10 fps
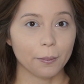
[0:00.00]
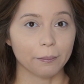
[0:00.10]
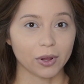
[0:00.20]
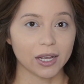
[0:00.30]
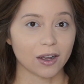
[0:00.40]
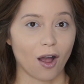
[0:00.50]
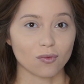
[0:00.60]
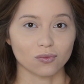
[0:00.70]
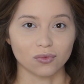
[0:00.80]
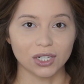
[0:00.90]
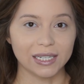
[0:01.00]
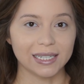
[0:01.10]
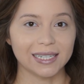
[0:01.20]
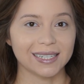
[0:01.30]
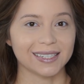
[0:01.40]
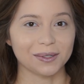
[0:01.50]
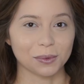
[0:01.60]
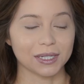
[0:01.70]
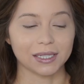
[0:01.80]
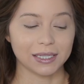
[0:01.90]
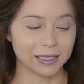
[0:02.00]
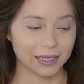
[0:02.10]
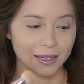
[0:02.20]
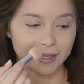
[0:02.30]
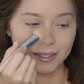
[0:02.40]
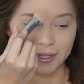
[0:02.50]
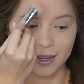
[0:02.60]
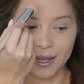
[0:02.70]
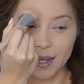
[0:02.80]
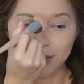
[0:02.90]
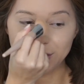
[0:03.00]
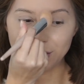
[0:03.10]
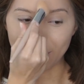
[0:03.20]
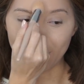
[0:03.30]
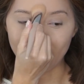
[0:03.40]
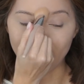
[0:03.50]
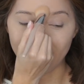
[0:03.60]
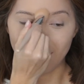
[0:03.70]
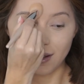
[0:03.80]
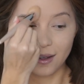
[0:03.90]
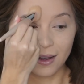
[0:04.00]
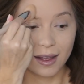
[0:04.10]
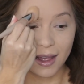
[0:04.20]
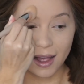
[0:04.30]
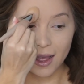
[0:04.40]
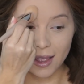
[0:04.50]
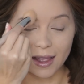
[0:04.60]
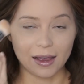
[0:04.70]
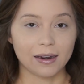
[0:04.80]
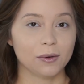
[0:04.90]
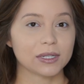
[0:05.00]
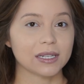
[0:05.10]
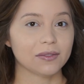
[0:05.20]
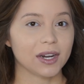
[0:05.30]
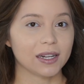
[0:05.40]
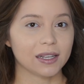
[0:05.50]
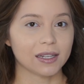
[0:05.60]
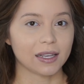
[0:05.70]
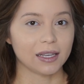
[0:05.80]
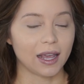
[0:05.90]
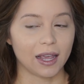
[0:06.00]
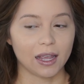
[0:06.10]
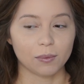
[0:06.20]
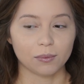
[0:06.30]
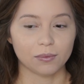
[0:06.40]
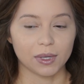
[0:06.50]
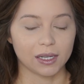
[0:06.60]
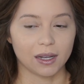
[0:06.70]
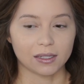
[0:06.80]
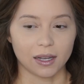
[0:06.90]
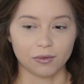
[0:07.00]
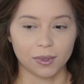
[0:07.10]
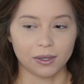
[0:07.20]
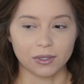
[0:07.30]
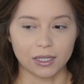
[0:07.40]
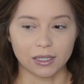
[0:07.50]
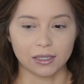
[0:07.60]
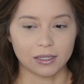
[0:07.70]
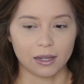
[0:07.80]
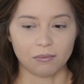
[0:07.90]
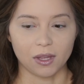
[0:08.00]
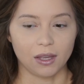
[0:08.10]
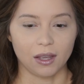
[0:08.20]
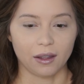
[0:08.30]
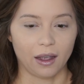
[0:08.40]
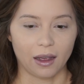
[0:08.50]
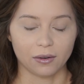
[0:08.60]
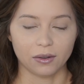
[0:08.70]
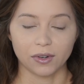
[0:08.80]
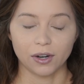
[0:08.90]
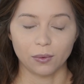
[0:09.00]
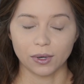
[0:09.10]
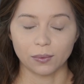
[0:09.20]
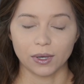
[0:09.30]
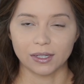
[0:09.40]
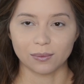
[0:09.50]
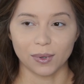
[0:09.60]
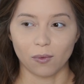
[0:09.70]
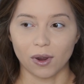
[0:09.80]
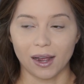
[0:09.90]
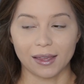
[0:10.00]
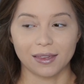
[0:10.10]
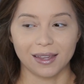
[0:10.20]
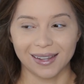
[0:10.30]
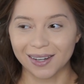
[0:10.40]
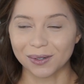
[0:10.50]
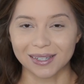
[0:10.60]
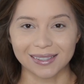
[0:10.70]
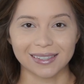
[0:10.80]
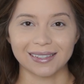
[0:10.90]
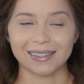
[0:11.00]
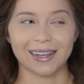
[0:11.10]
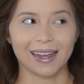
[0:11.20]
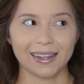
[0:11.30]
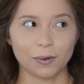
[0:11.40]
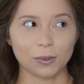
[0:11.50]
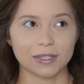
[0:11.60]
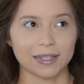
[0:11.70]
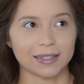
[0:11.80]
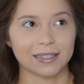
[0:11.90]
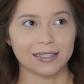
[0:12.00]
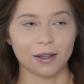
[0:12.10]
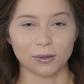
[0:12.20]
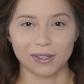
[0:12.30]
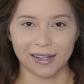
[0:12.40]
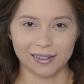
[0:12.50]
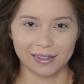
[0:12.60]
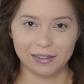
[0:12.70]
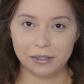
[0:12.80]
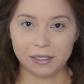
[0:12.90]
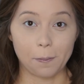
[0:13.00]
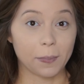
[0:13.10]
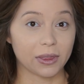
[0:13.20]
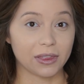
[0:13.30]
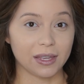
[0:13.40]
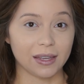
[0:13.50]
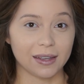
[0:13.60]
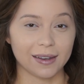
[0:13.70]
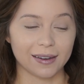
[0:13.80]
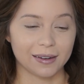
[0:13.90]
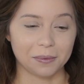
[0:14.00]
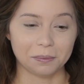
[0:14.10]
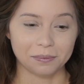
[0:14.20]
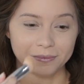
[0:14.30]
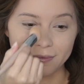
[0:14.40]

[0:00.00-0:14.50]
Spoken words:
Blake got really, really sick. So, and it wasn't even anything that he ate because everybody was eating the same thing. I don't even know what it was, but what I think it was is that it was like that sympathy, I